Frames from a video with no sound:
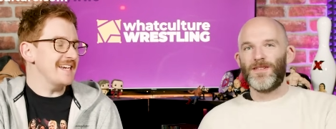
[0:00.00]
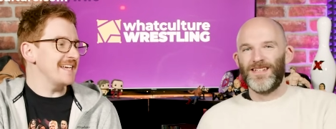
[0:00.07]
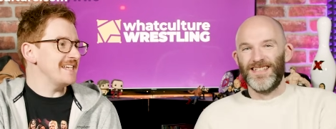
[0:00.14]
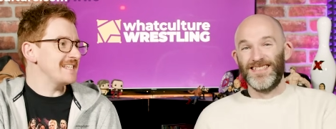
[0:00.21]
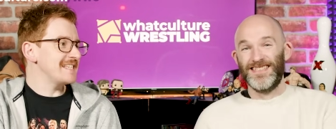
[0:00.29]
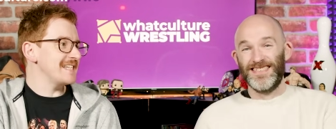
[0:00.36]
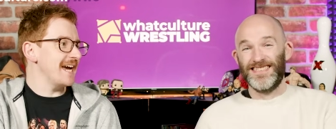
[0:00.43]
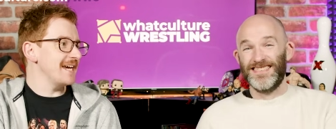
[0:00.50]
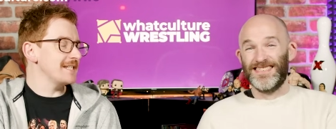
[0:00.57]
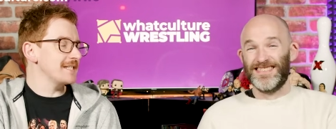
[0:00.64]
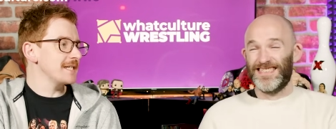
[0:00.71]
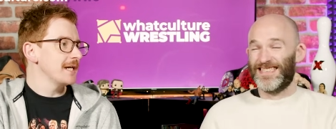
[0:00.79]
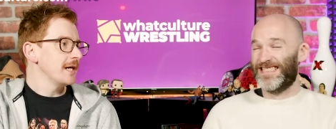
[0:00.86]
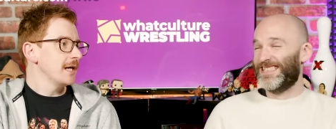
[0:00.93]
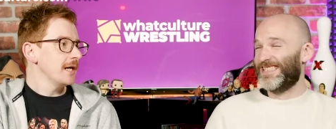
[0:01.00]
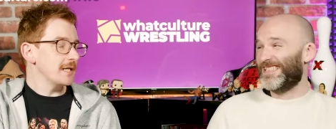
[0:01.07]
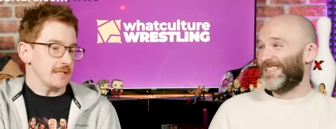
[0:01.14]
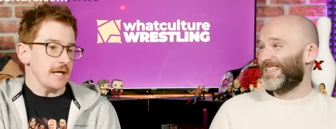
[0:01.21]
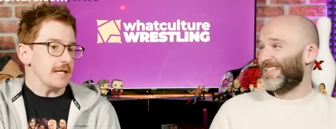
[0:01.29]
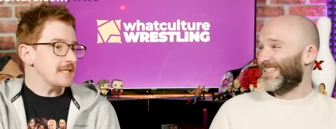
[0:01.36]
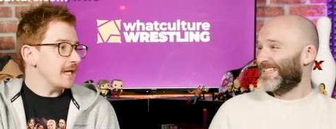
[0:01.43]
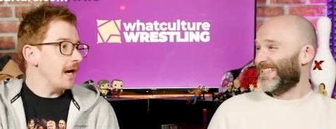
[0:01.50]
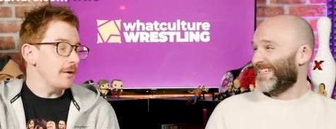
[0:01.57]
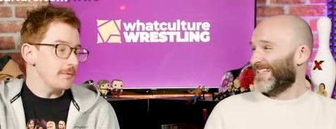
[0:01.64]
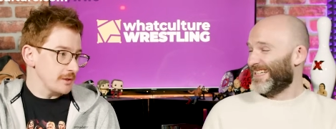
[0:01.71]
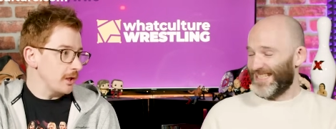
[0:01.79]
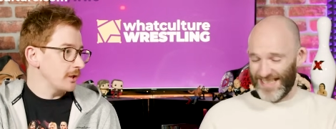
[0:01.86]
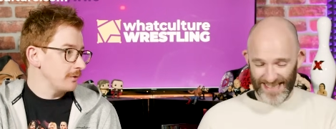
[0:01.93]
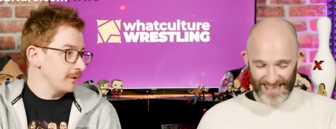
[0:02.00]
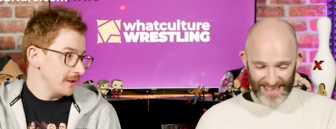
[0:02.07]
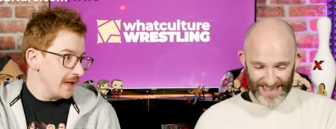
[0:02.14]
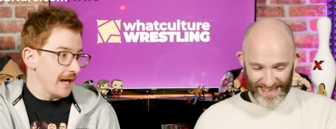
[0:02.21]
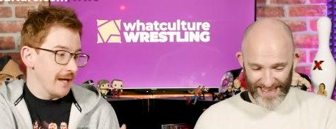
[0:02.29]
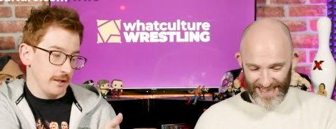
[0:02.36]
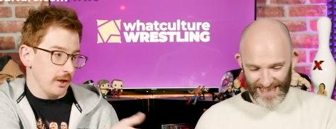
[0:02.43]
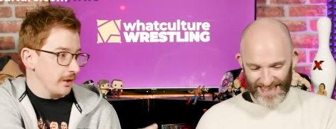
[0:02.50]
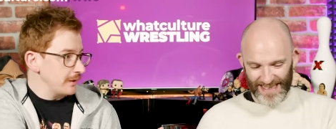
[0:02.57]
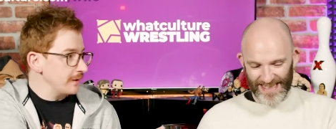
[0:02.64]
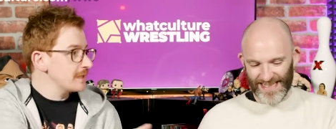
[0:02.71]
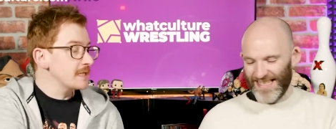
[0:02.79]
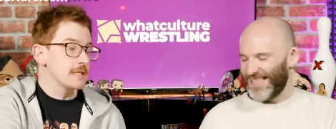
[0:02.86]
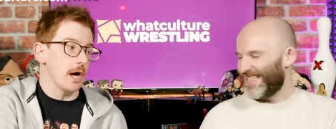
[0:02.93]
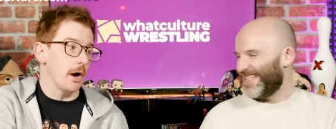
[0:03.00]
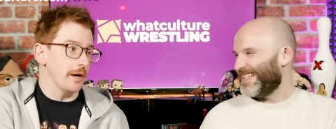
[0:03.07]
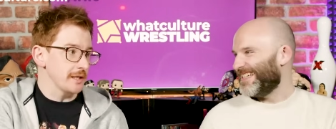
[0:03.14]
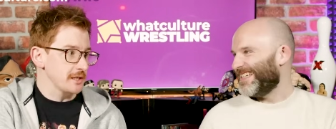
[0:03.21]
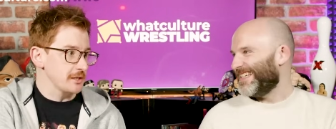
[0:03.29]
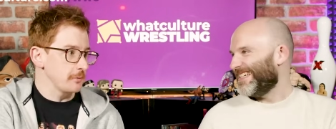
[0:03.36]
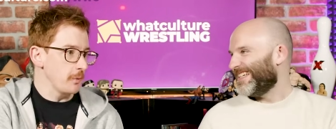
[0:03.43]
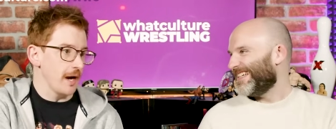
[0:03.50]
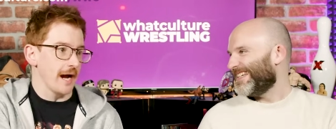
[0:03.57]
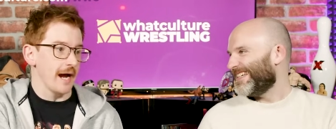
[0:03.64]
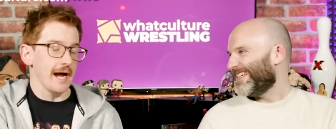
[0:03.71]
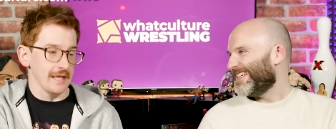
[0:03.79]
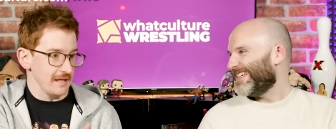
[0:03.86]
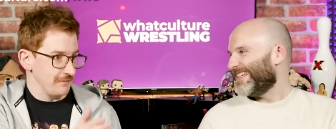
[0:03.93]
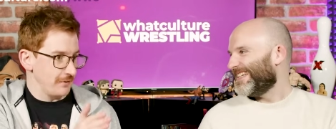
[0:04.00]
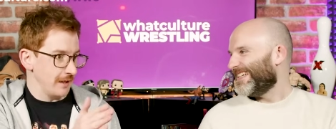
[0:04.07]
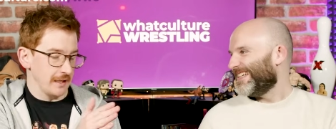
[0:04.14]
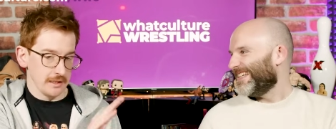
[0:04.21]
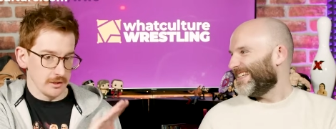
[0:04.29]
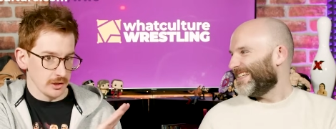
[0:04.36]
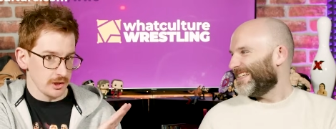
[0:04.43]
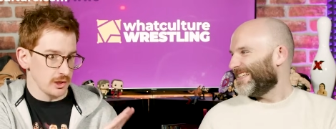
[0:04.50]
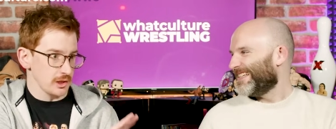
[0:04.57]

Speaker 1: he said because I, I was arguing. Yeah, look, this is going somewhere, and they've clearly just